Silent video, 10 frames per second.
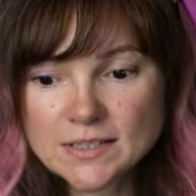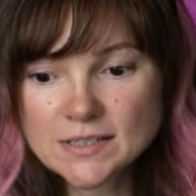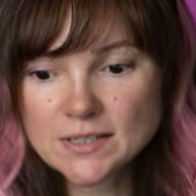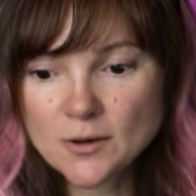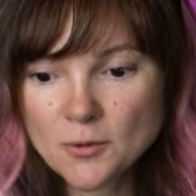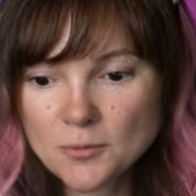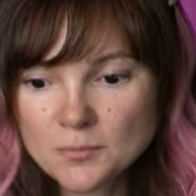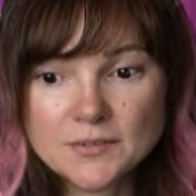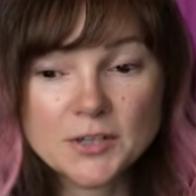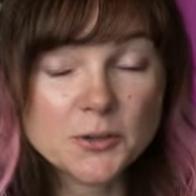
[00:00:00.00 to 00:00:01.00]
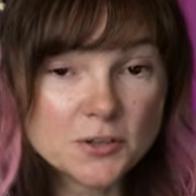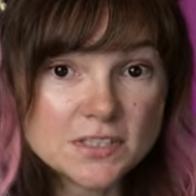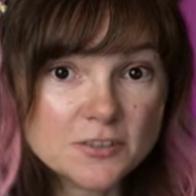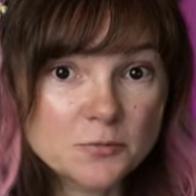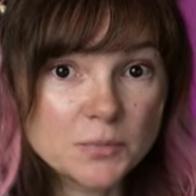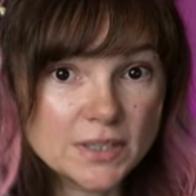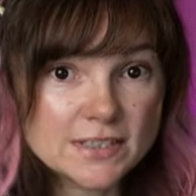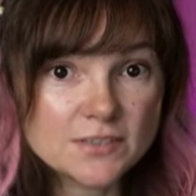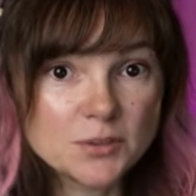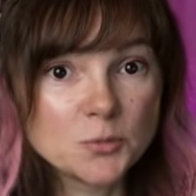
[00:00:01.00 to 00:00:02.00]
So recursive
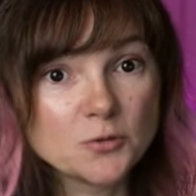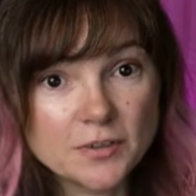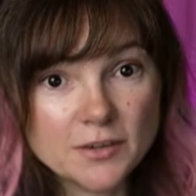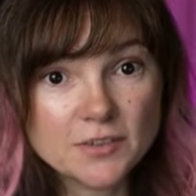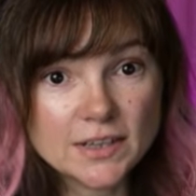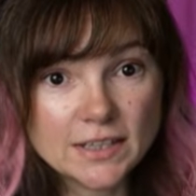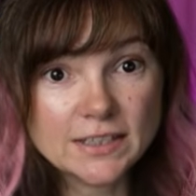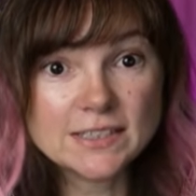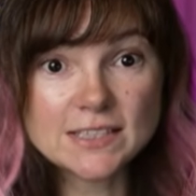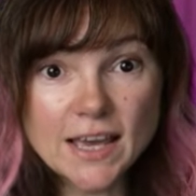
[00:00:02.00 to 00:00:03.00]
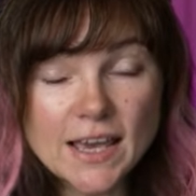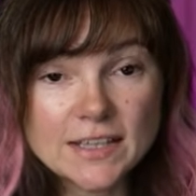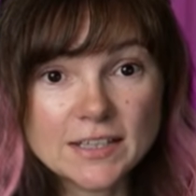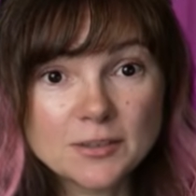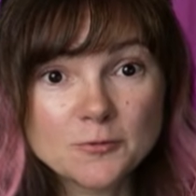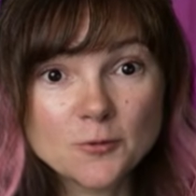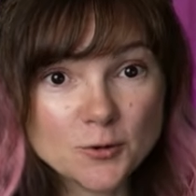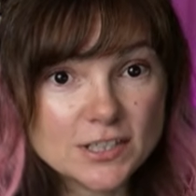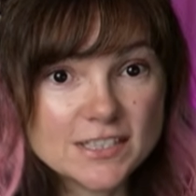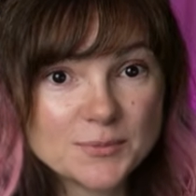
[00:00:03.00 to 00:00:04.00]
means remove everything inside, and
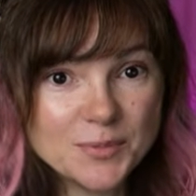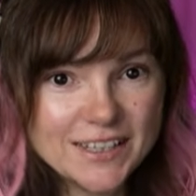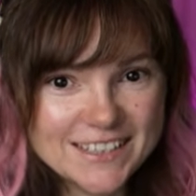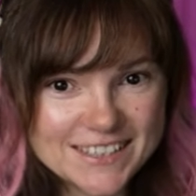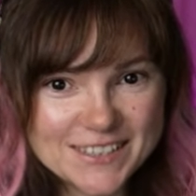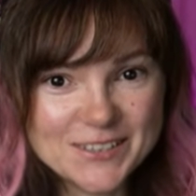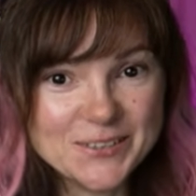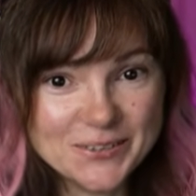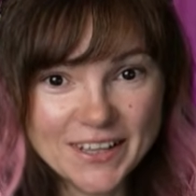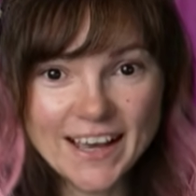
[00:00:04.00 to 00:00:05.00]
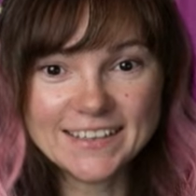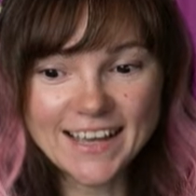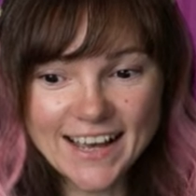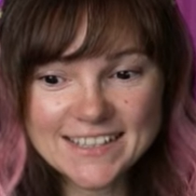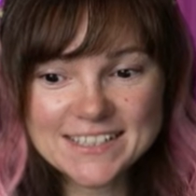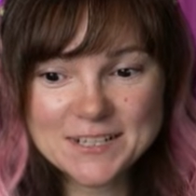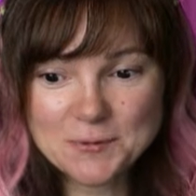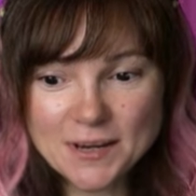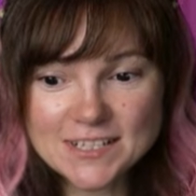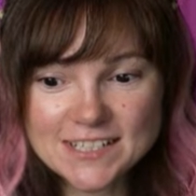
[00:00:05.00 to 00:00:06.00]
force means do not ask
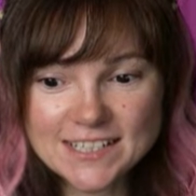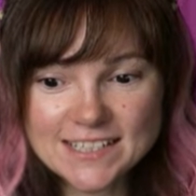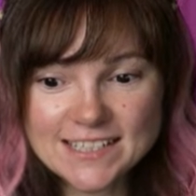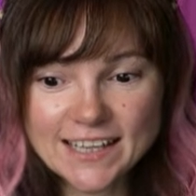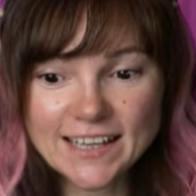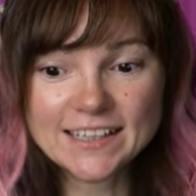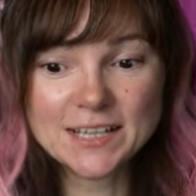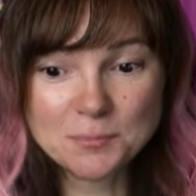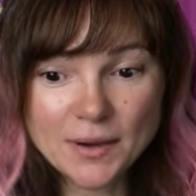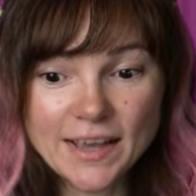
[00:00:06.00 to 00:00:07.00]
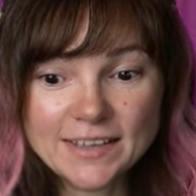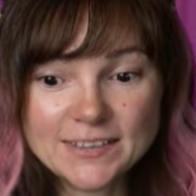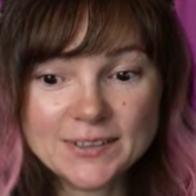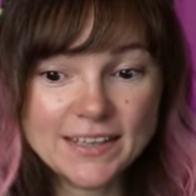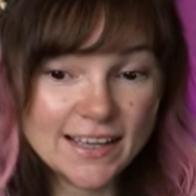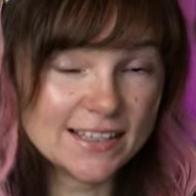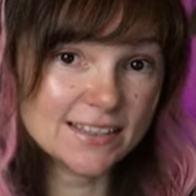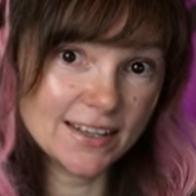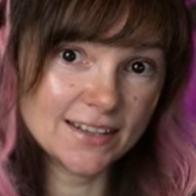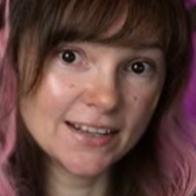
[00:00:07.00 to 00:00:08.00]
questions and combine
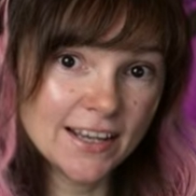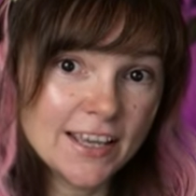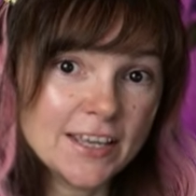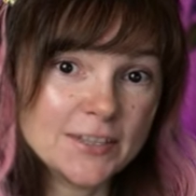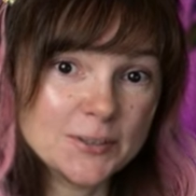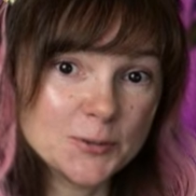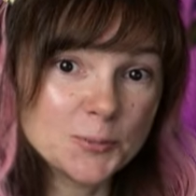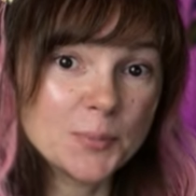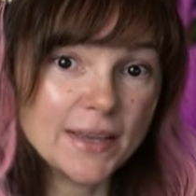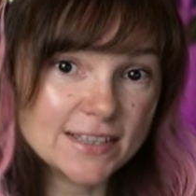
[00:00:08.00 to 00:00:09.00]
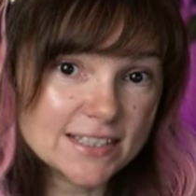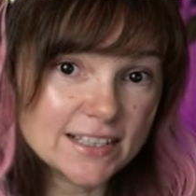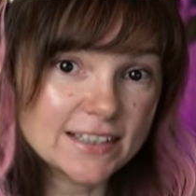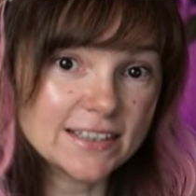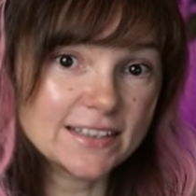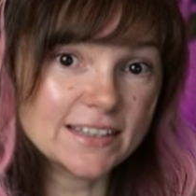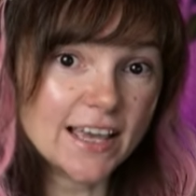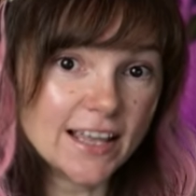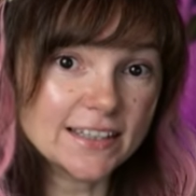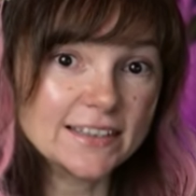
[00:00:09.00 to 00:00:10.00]
together. You basically
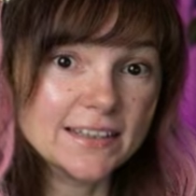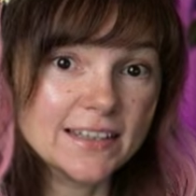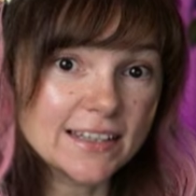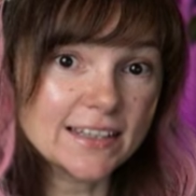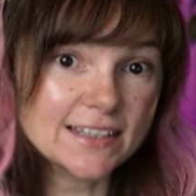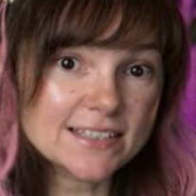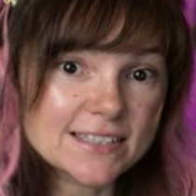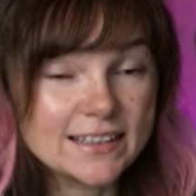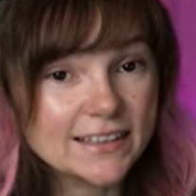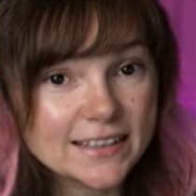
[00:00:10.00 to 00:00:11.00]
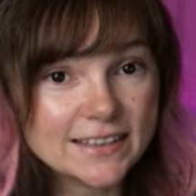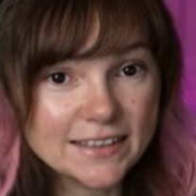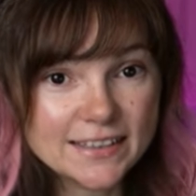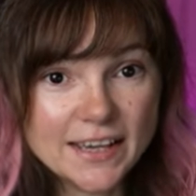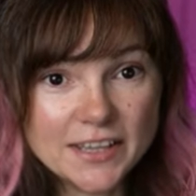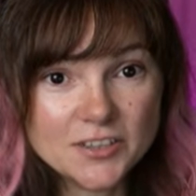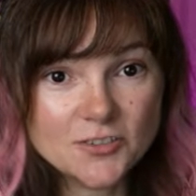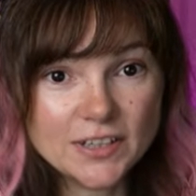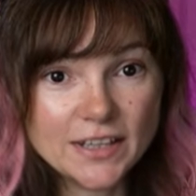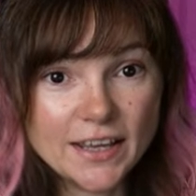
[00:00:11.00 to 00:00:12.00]
telling Linux, delete the entire
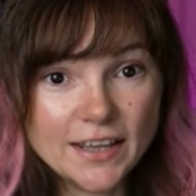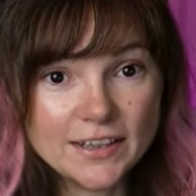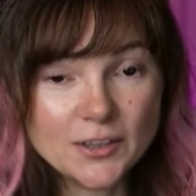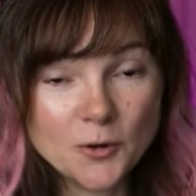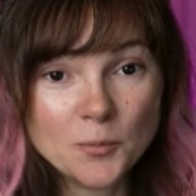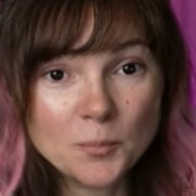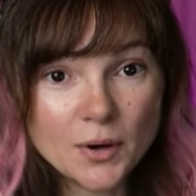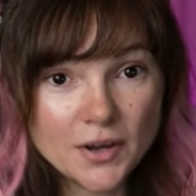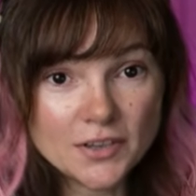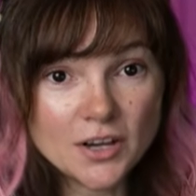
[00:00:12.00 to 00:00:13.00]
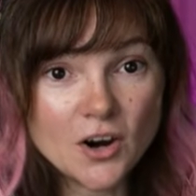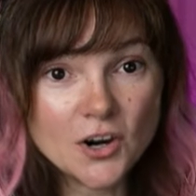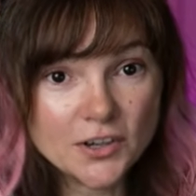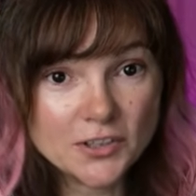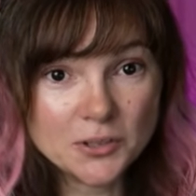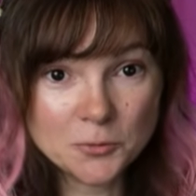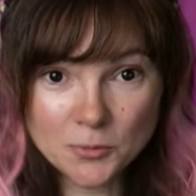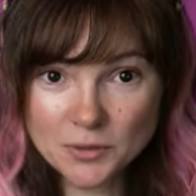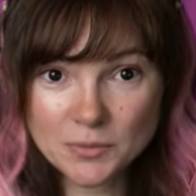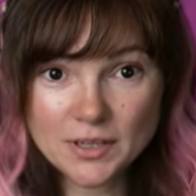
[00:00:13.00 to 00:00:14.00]
tree and don't bother arguing
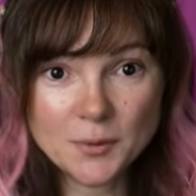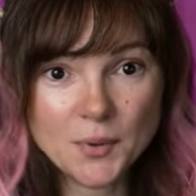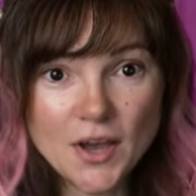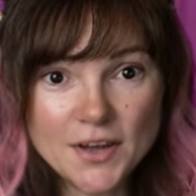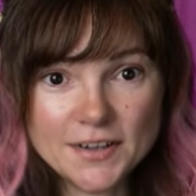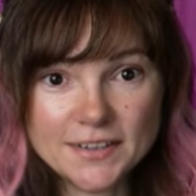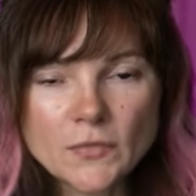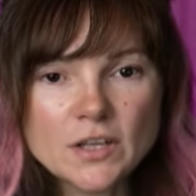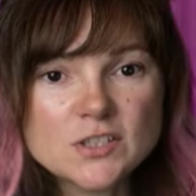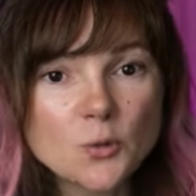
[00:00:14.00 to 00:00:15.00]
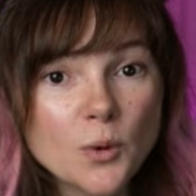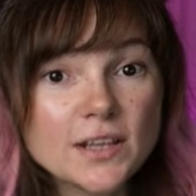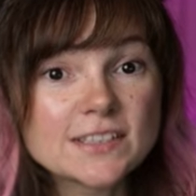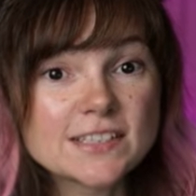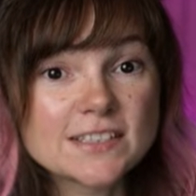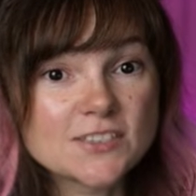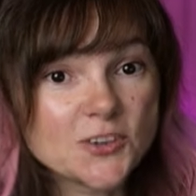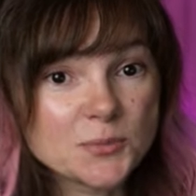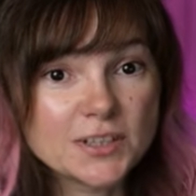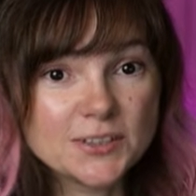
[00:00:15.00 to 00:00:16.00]
with me about it. So while it's
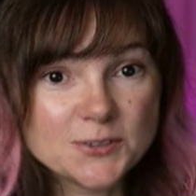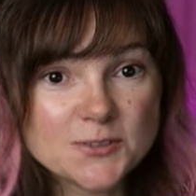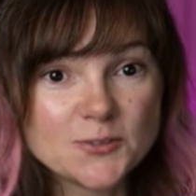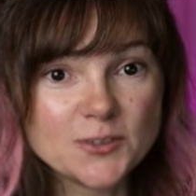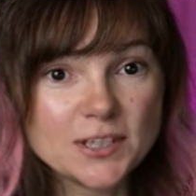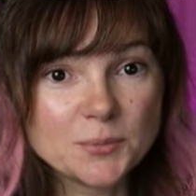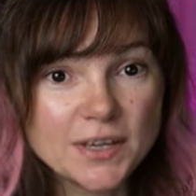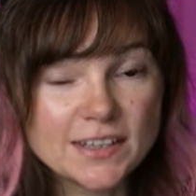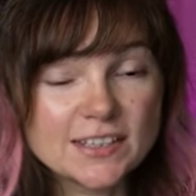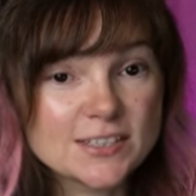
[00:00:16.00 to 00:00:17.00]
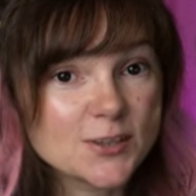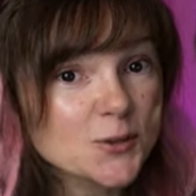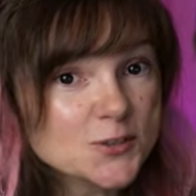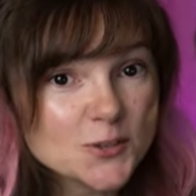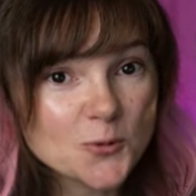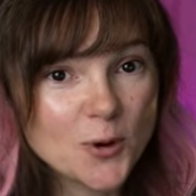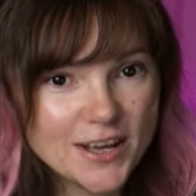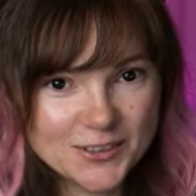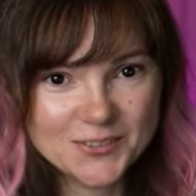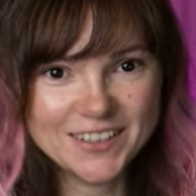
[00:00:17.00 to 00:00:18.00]
extremely useful command, it's also
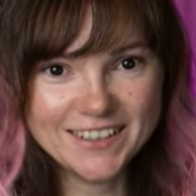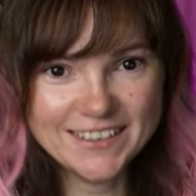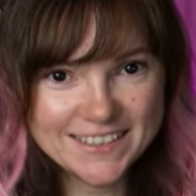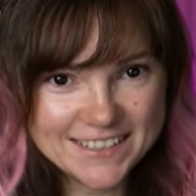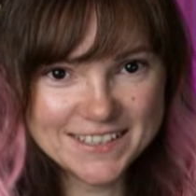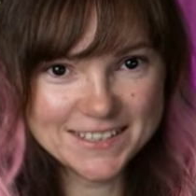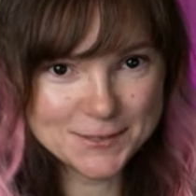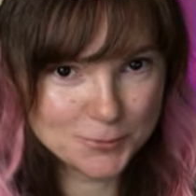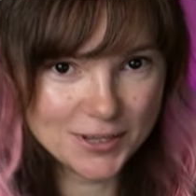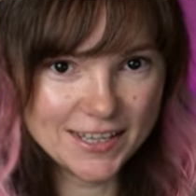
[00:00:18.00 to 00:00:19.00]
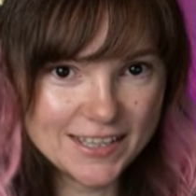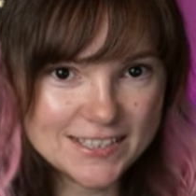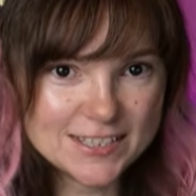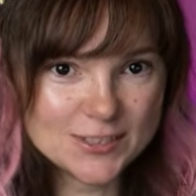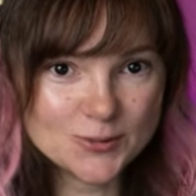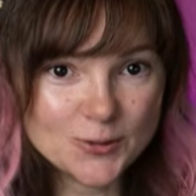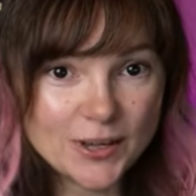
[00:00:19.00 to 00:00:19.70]
one of the easiest ways to